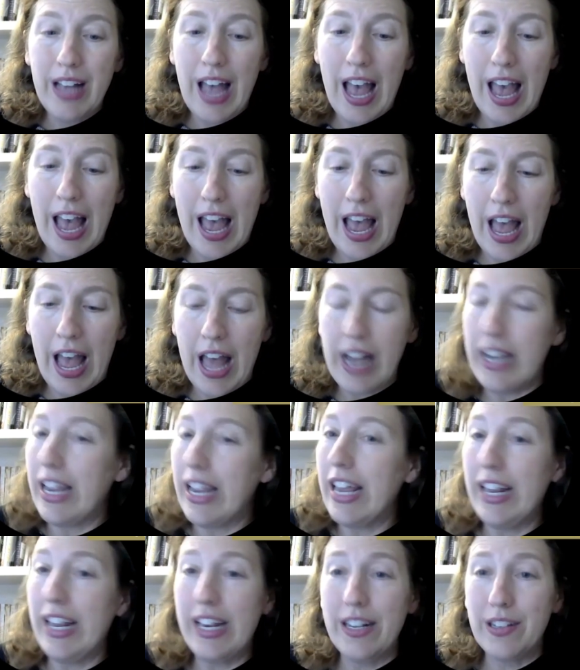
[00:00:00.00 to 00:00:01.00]
And
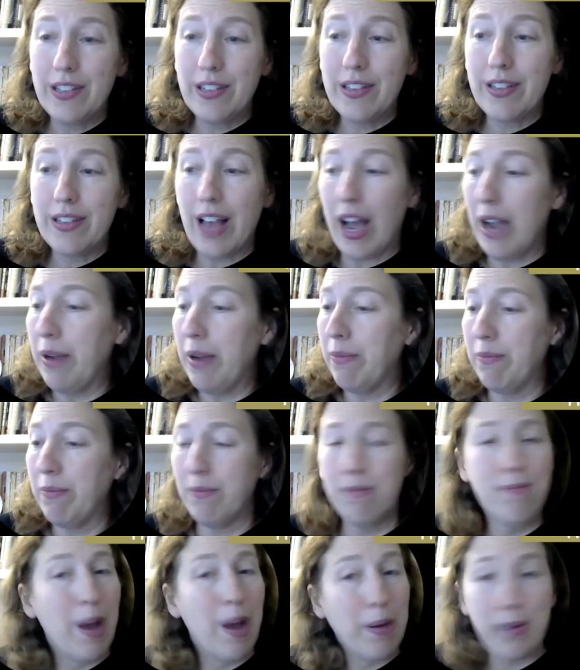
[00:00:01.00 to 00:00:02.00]
it is,
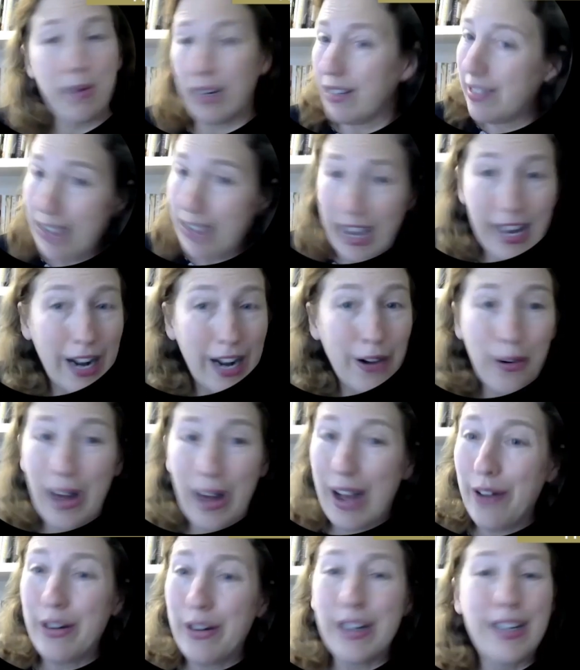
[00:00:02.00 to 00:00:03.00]
I'm going to say it out
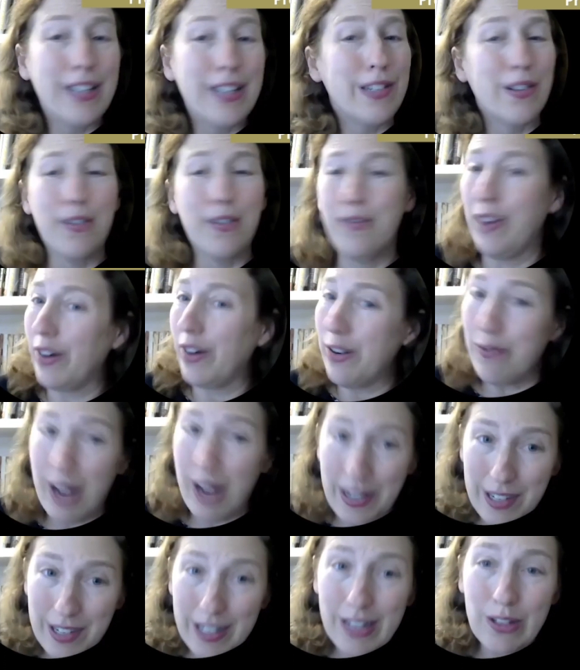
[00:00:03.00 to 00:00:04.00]
loud, it is a very
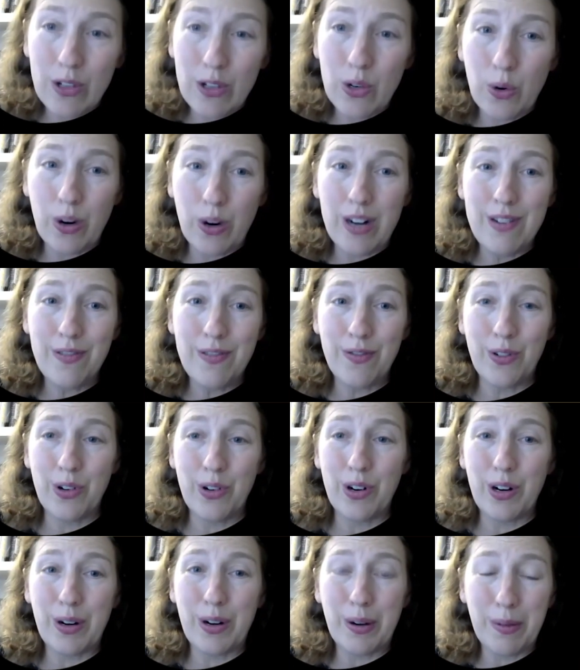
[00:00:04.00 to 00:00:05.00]
resonant story
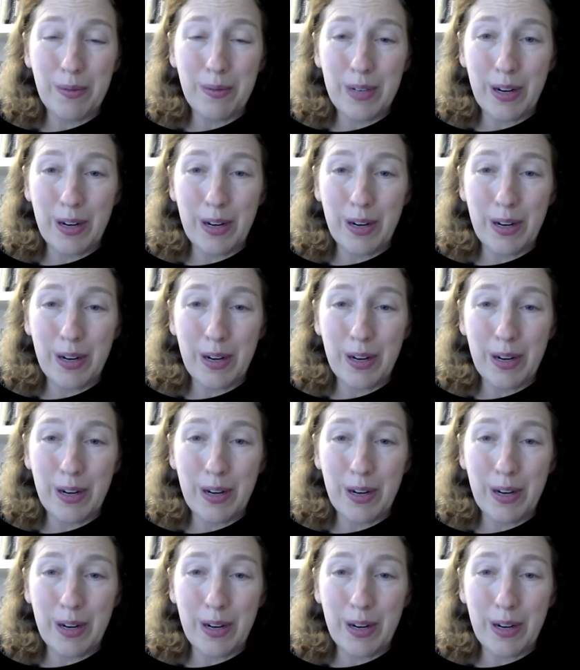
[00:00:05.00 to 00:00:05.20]
for,